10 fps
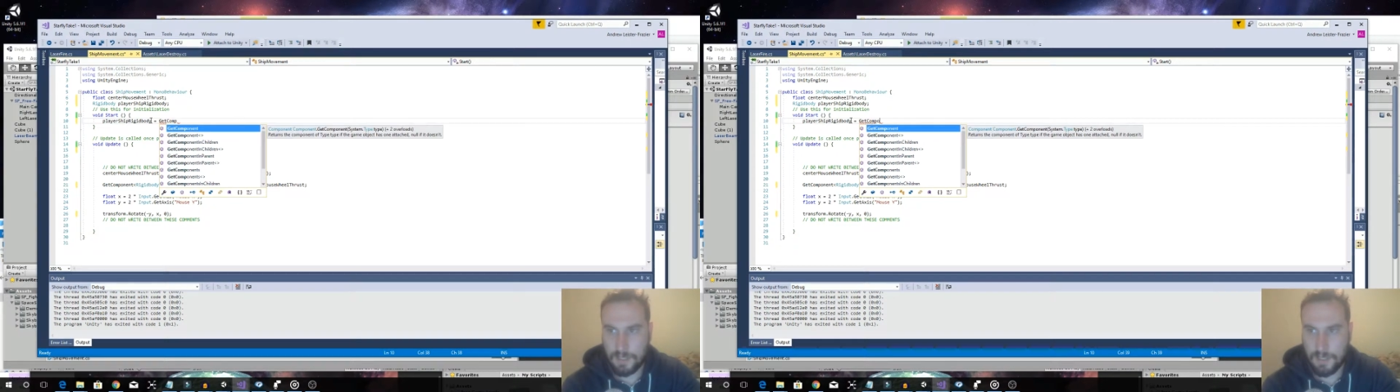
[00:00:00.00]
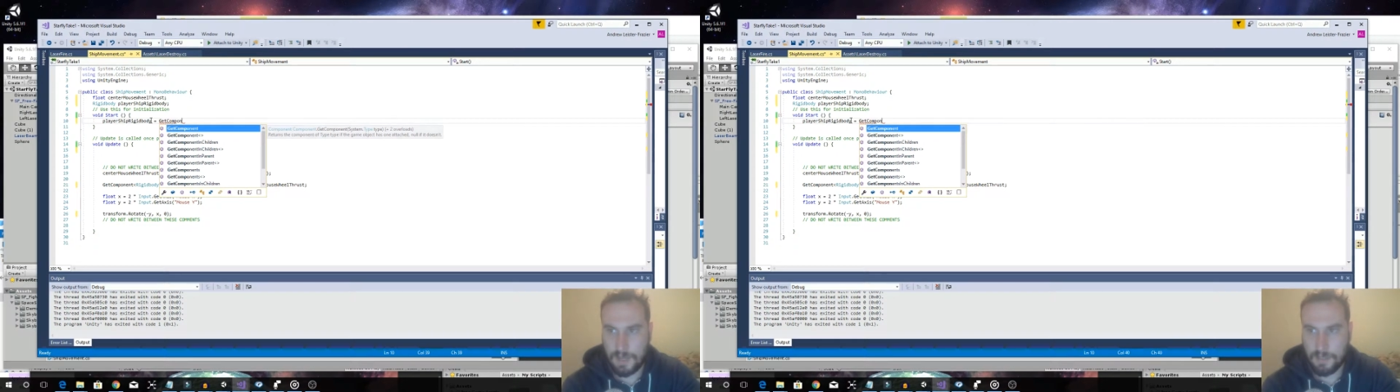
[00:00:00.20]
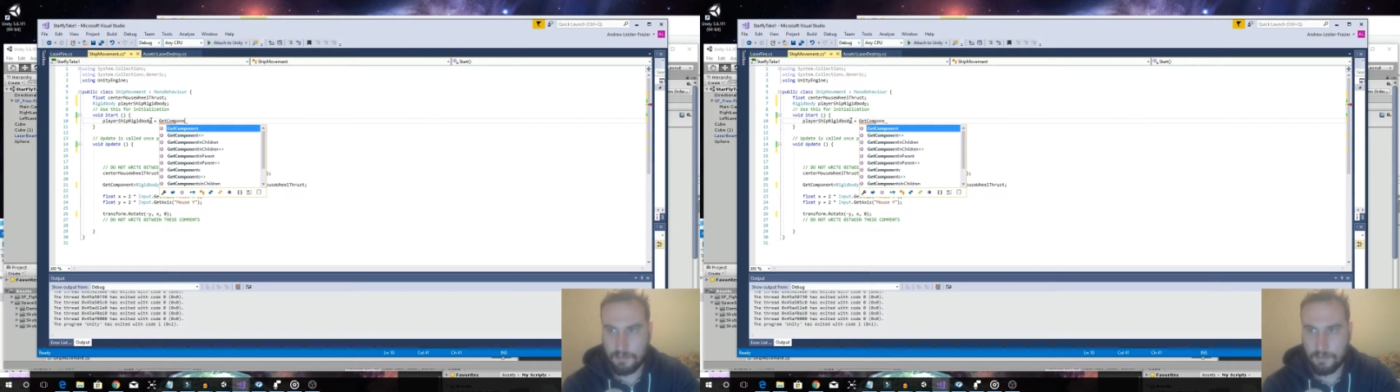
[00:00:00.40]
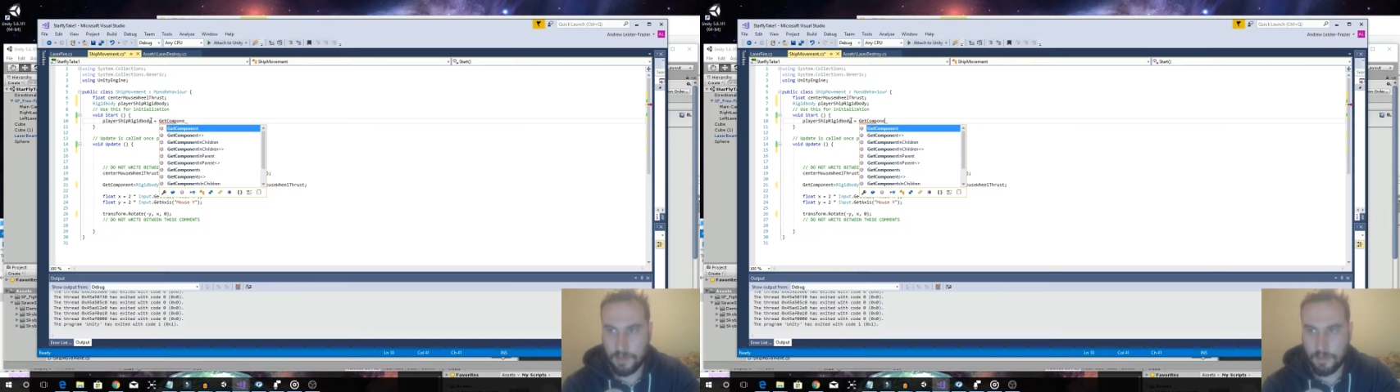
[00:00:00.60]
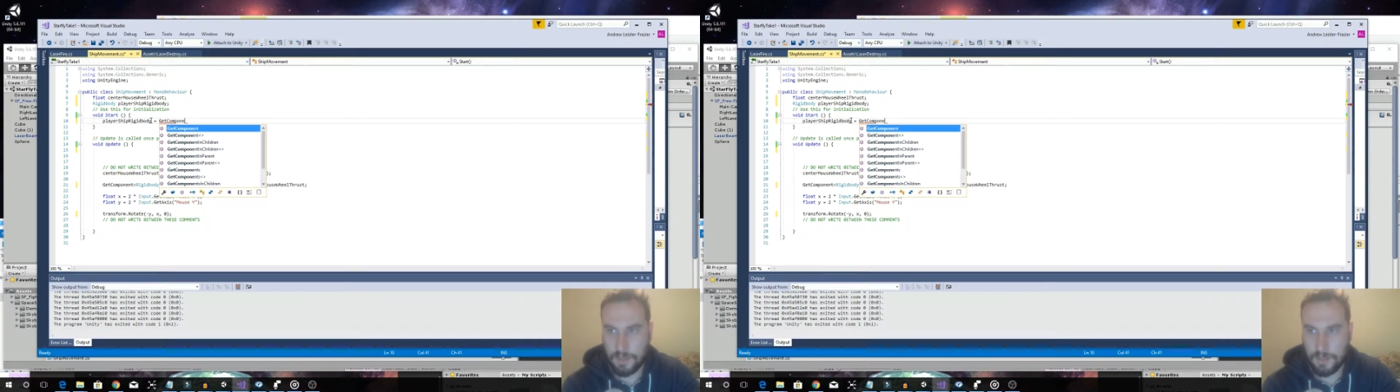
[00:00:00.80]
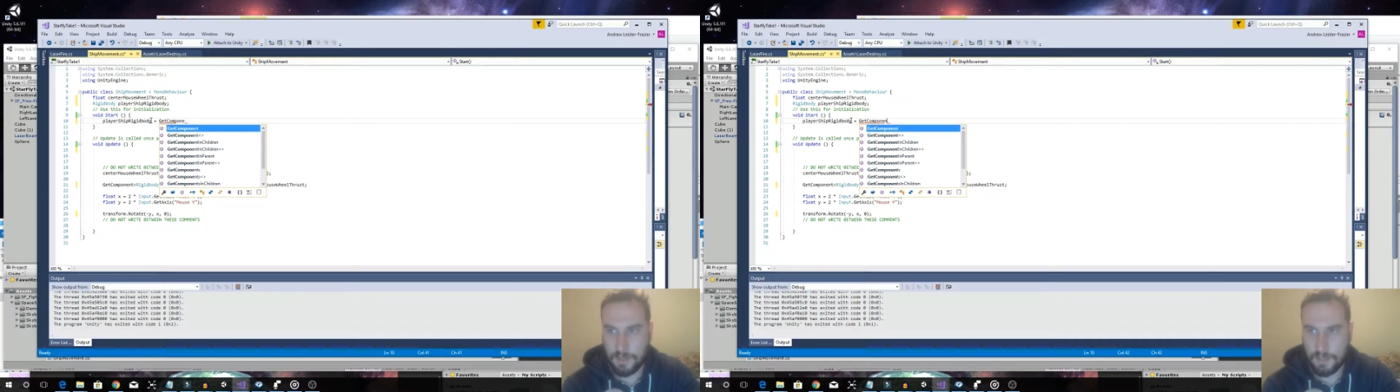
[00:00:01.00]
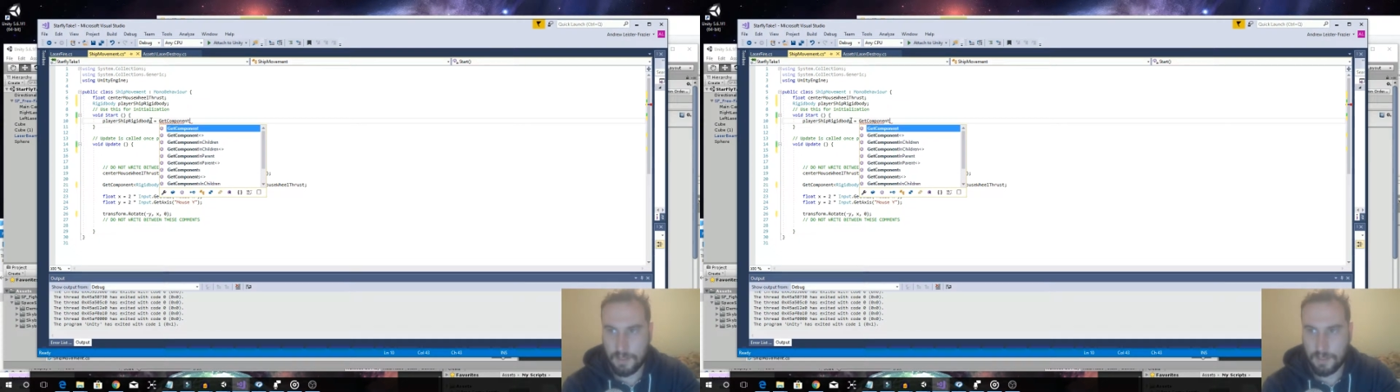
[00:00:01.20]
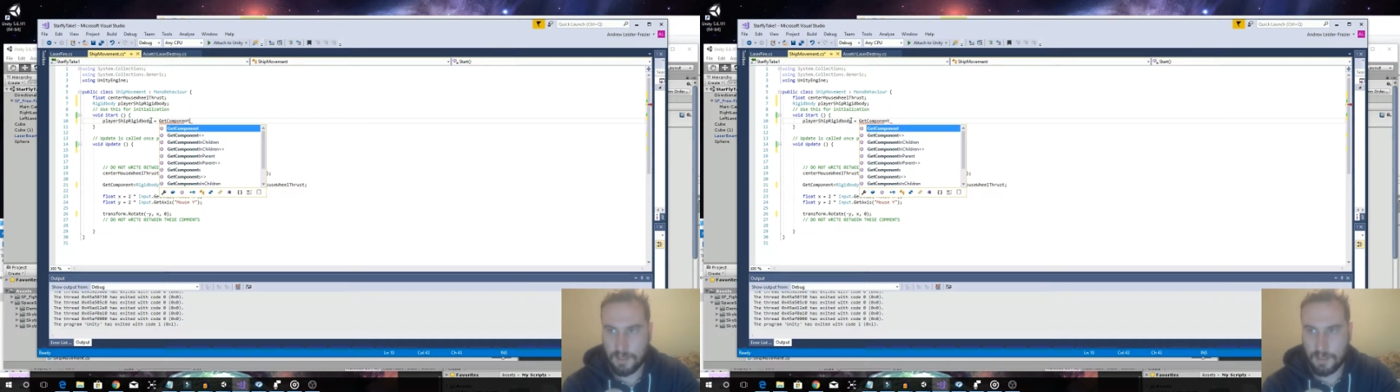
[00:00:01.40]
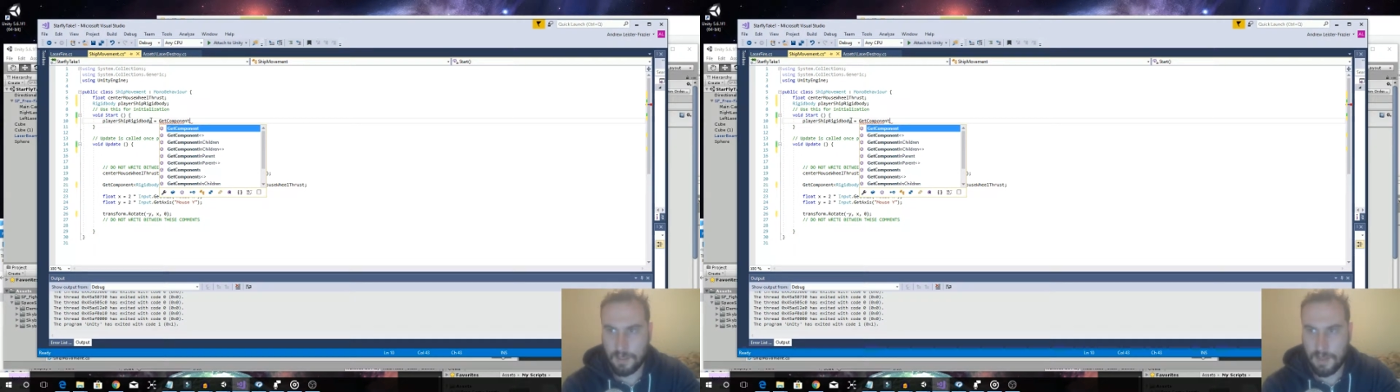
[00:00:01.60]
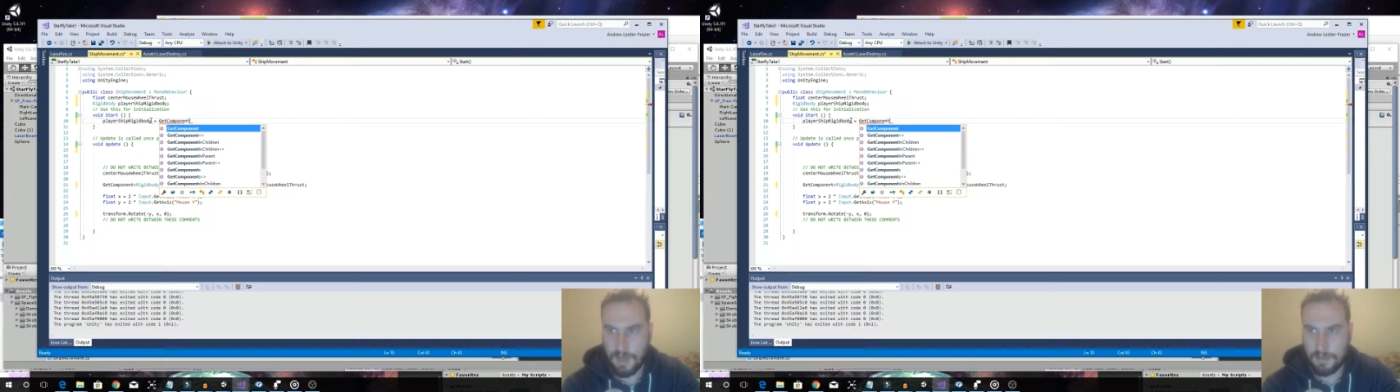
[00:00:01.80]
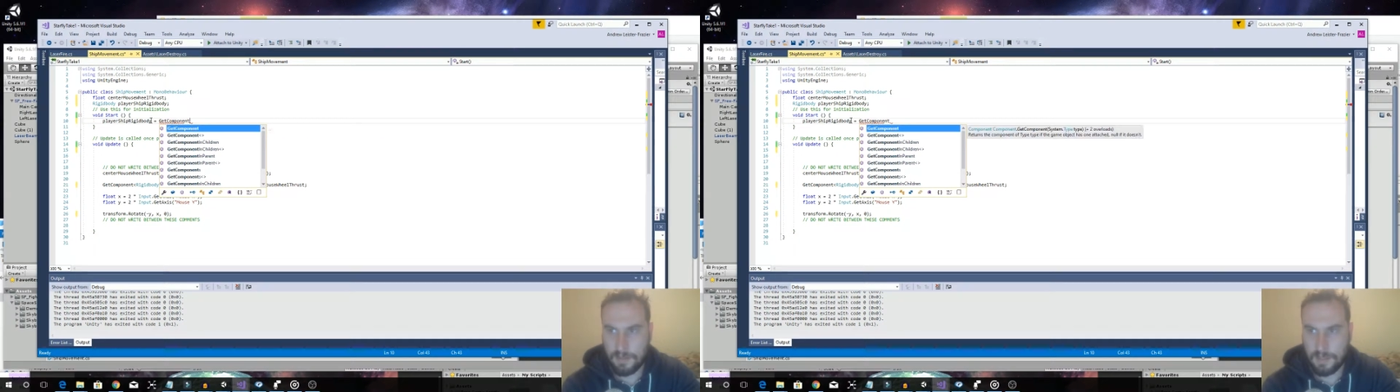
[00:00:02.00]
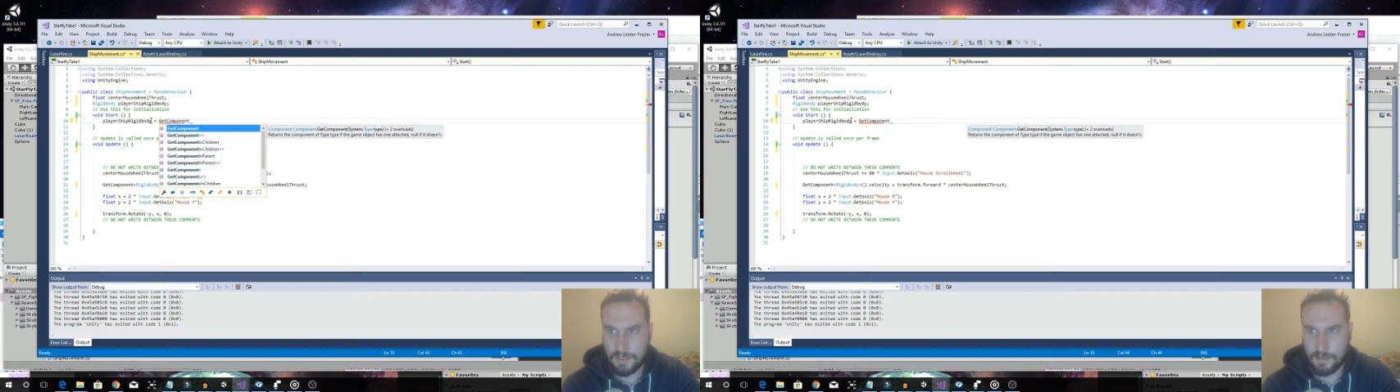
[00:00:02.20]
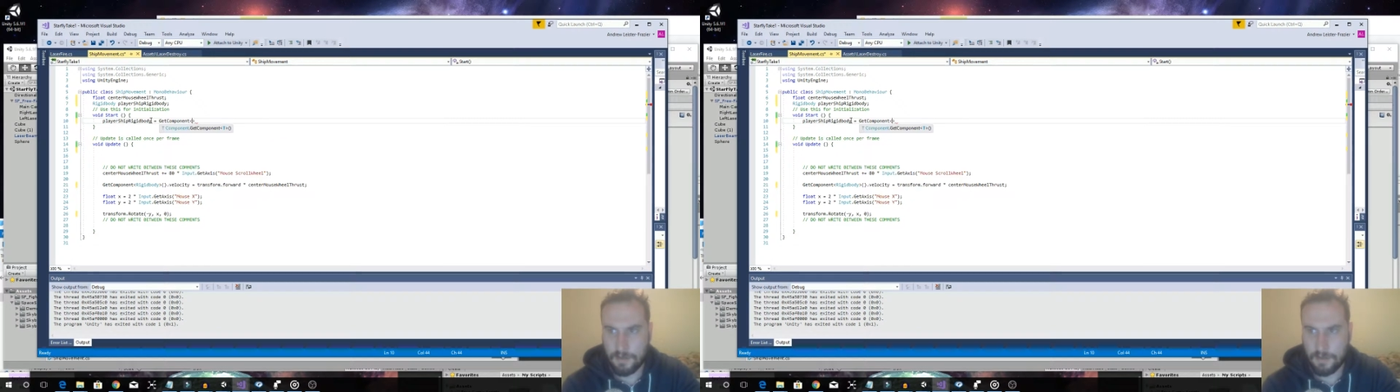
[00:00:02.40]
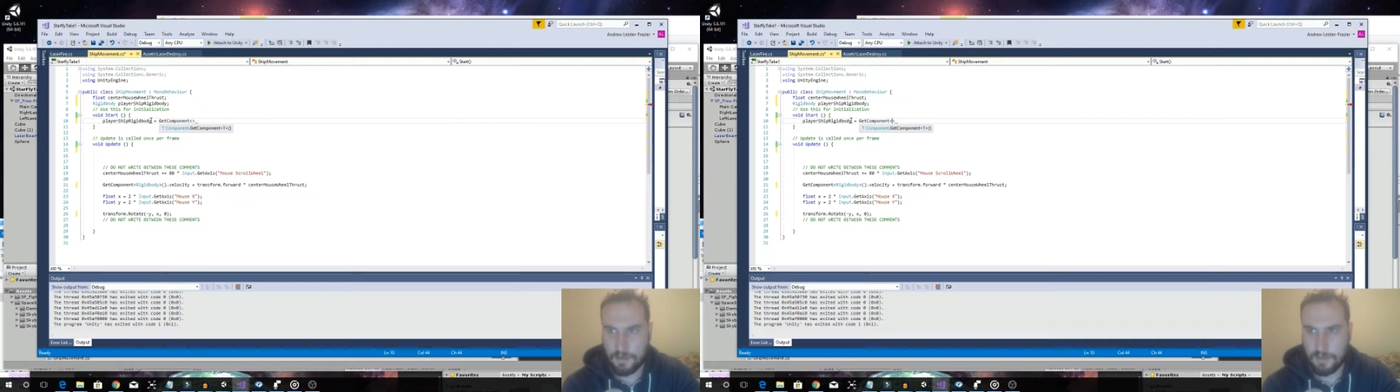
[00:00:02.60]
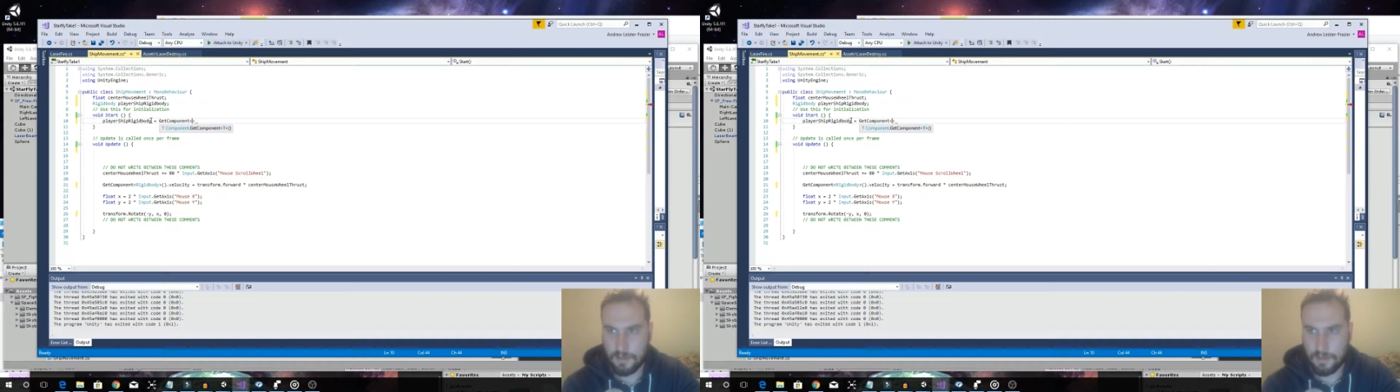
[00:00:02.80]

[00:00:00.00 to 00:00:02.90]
GetComponent at the start.